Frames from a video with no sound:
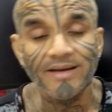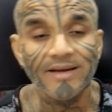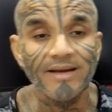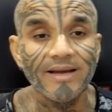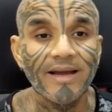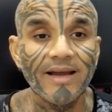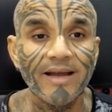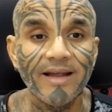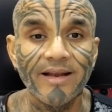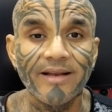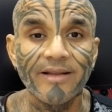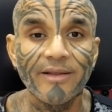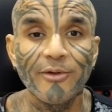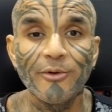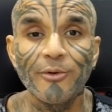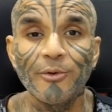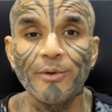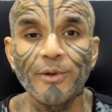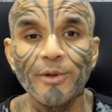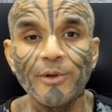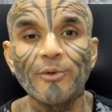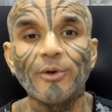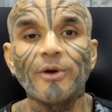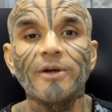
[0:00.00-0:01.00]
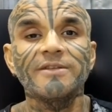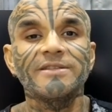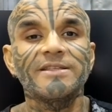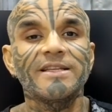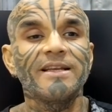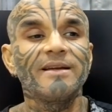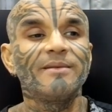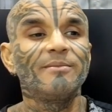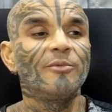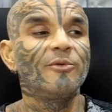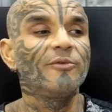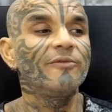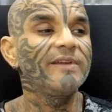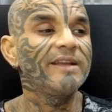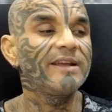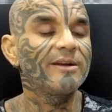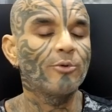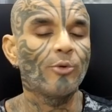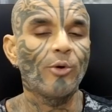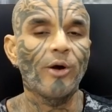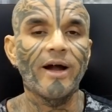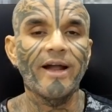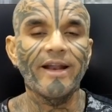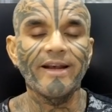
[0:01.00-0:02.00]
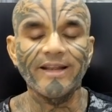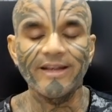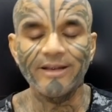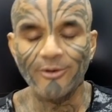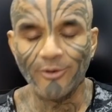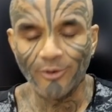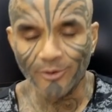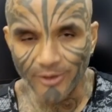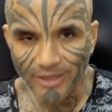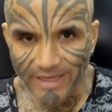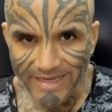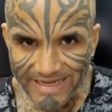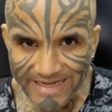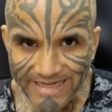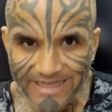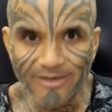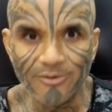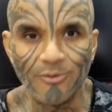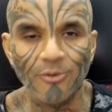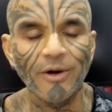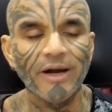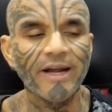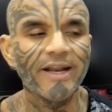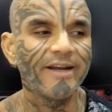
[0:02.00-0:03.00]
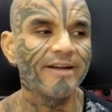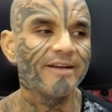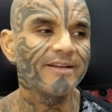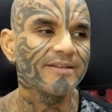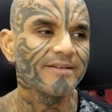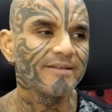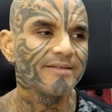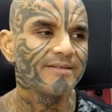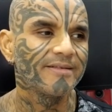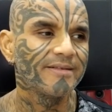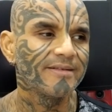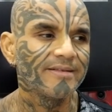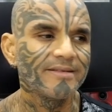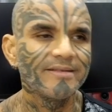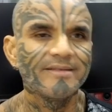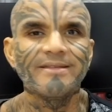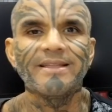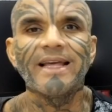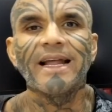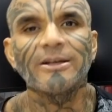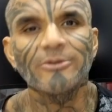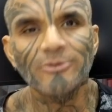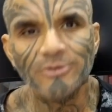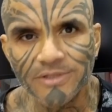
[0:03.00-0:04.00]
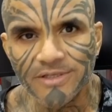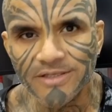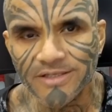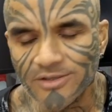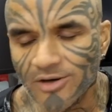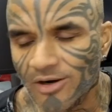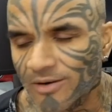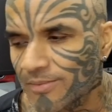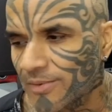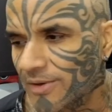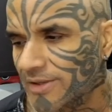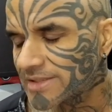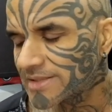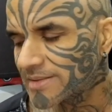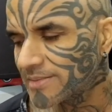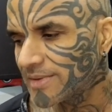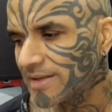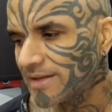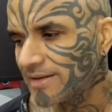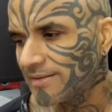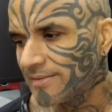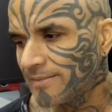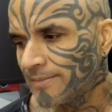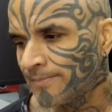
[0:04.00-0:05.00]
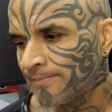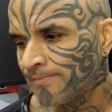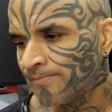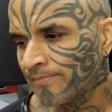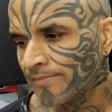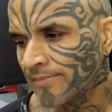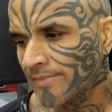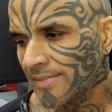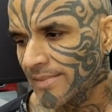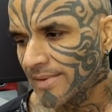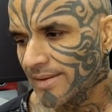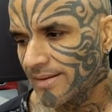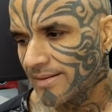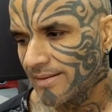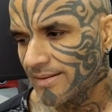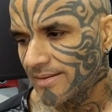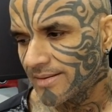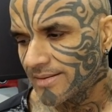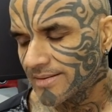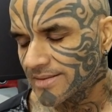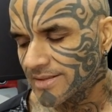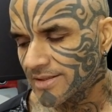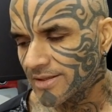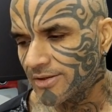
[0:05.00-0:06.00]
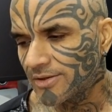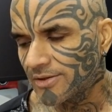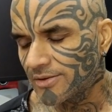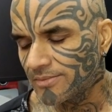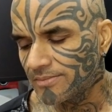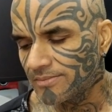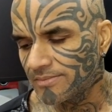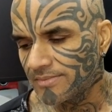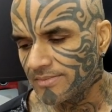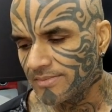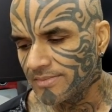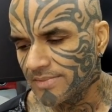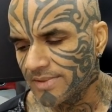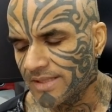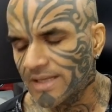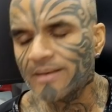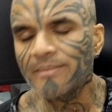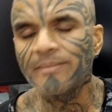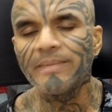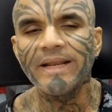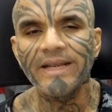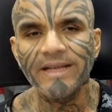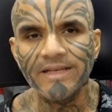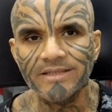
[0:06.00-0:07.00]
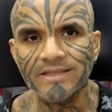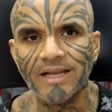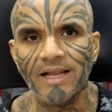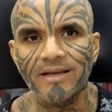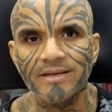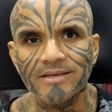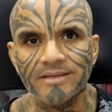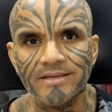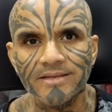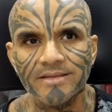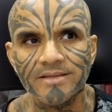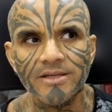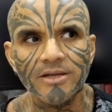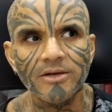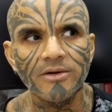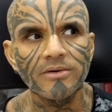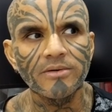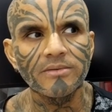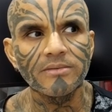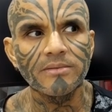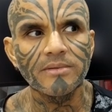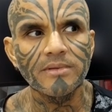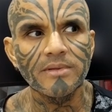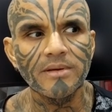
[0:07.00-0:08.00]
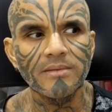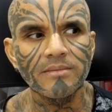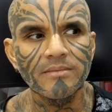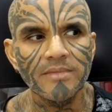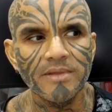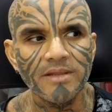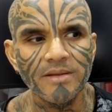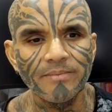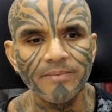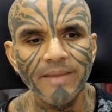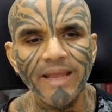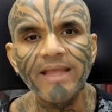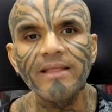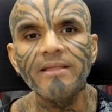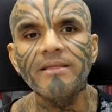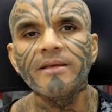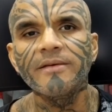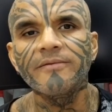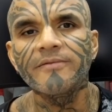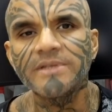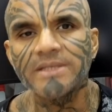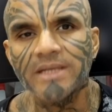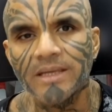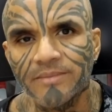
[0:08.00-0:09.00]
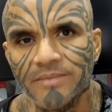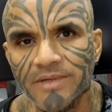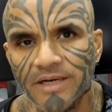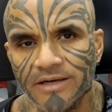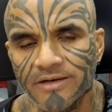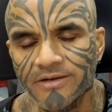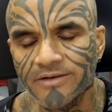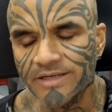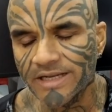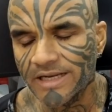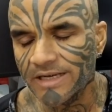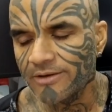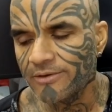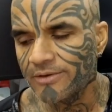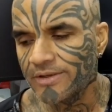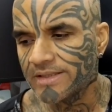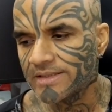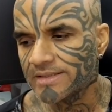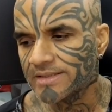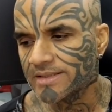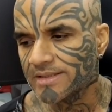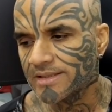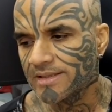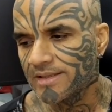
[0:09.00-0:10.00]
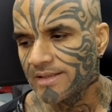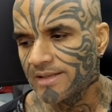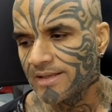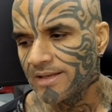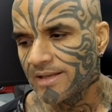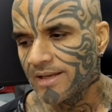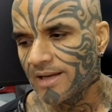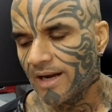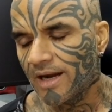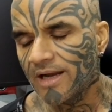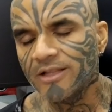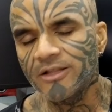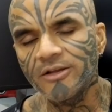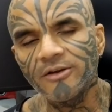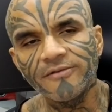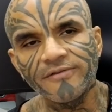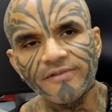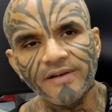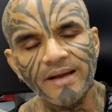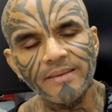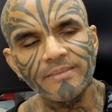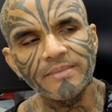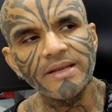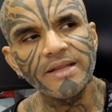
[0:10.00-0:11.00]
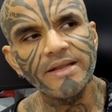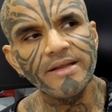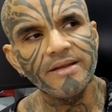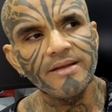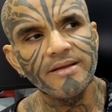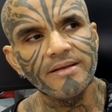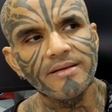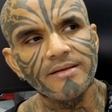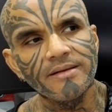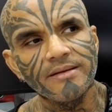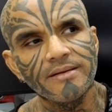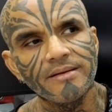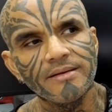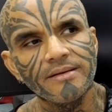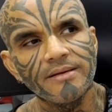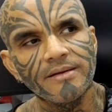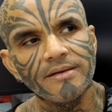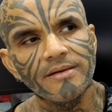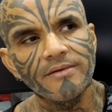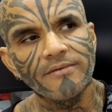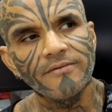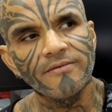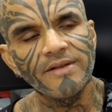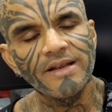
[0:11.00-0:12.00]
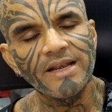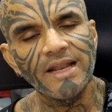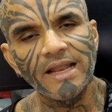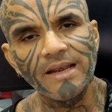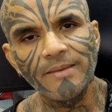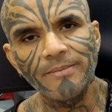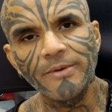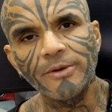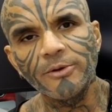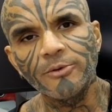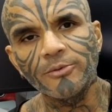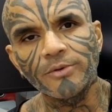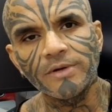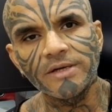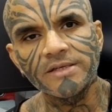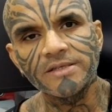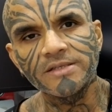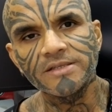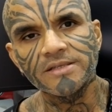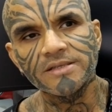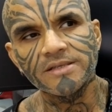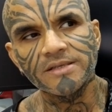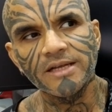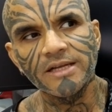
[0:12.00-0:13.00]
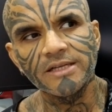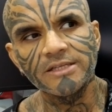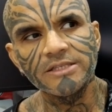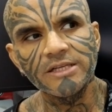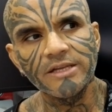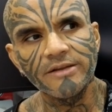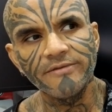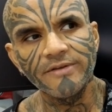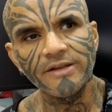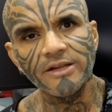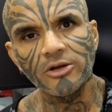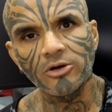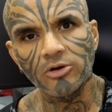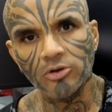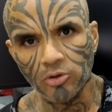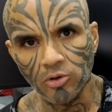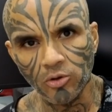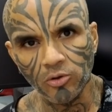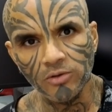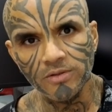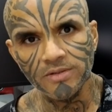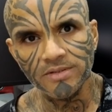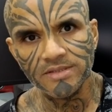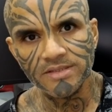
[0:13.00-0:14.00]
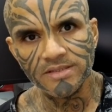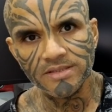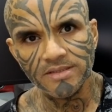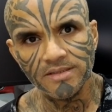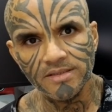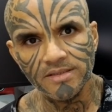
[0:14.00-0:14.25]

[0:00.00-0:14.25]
Uh, you you want to see a movie quiet and you want to eat quiet that also is not possible so there are many challenges so the the main thing which i'm trying to tell you is Either your family will help you towards achieving your goals